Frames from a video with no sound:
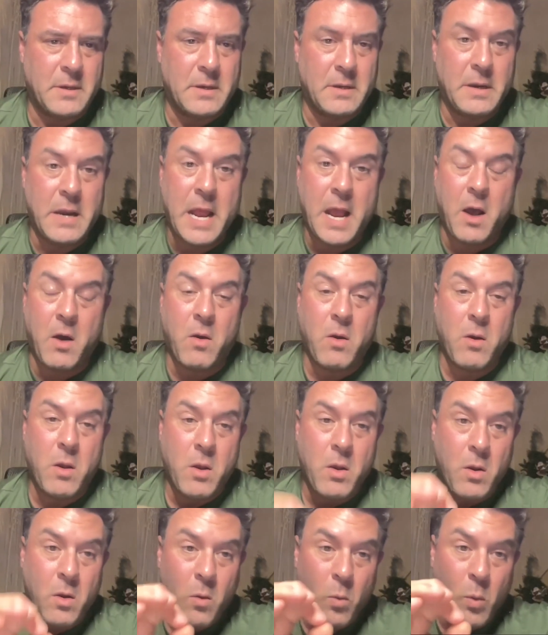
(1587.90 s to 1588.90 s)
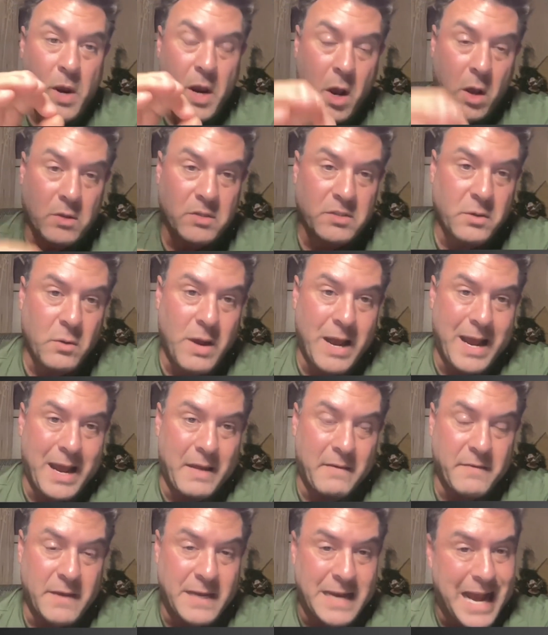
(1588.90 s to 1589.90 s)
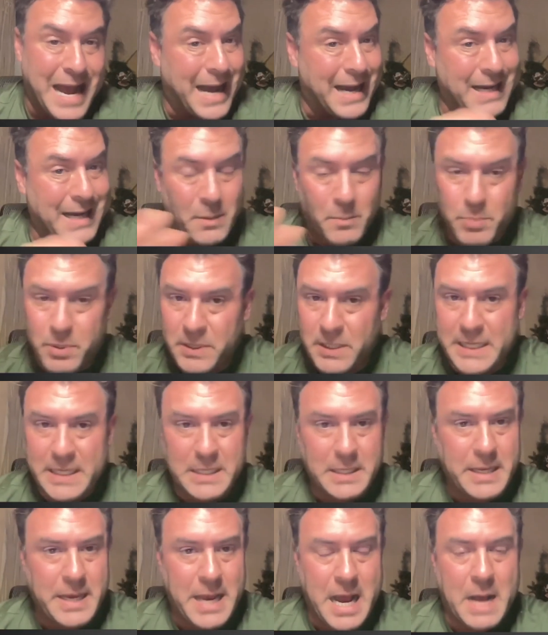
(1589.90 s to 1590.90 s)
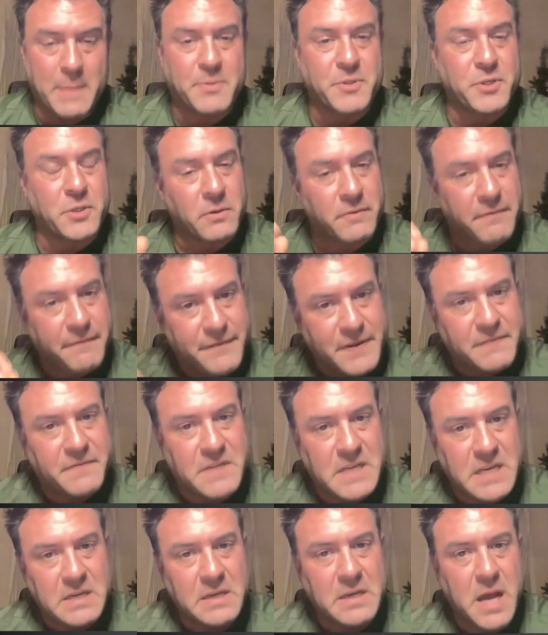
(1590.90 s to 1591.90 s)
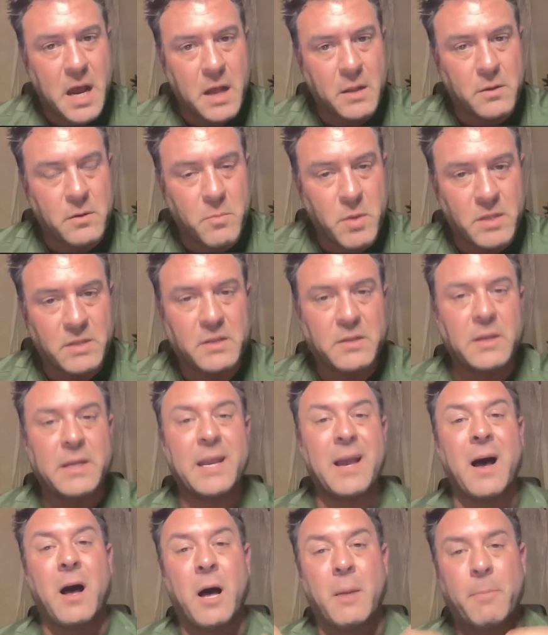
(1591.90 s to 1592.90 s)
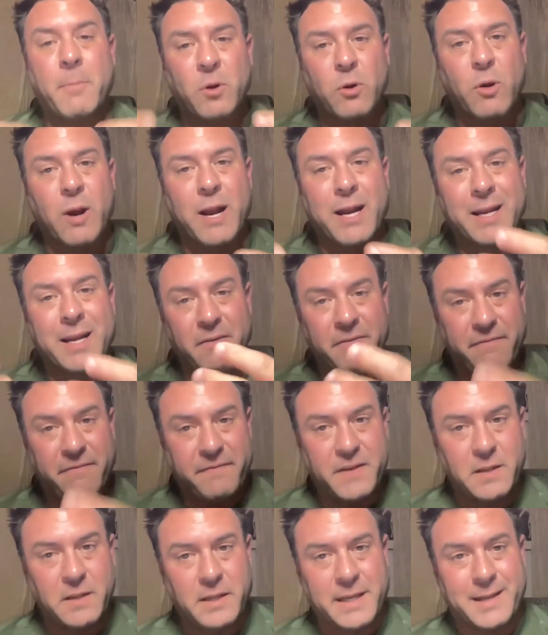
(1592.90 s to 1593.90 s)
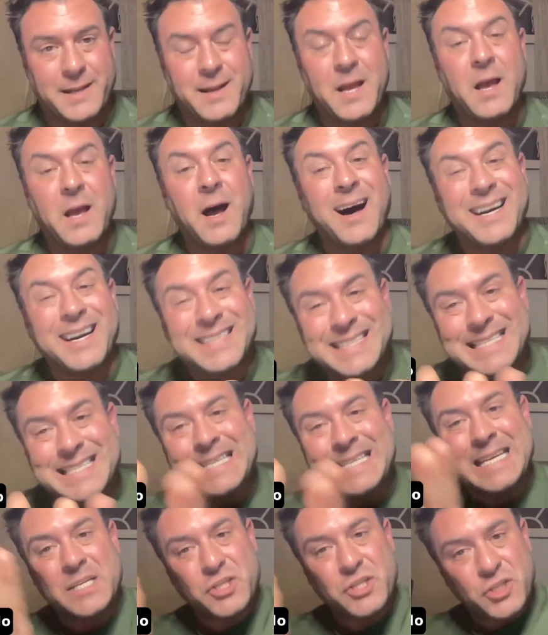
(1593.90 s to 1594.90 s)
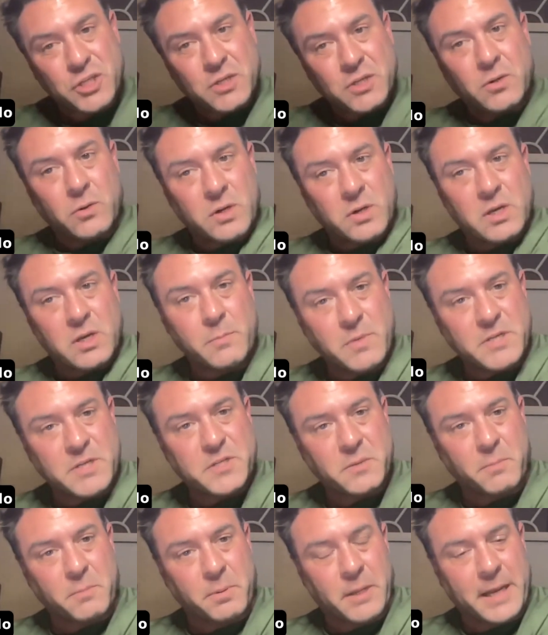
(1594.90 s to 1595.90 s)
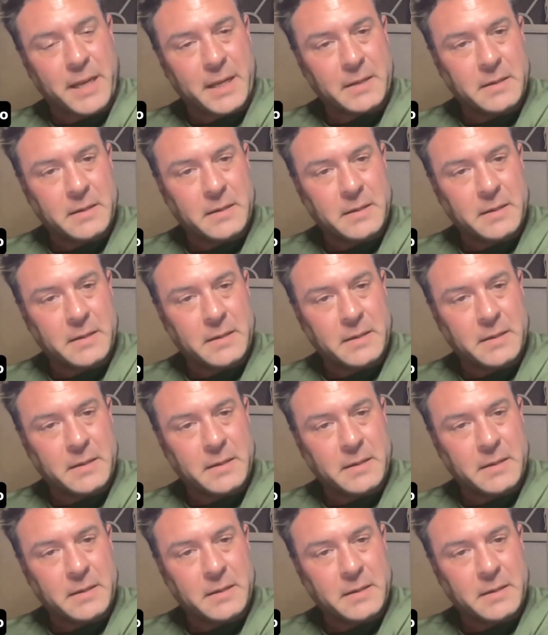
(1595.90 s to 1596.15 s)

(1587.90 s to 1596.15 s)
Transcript: Now, we also have a completely optional $15 monthly upgraded affiliate additional commission plan.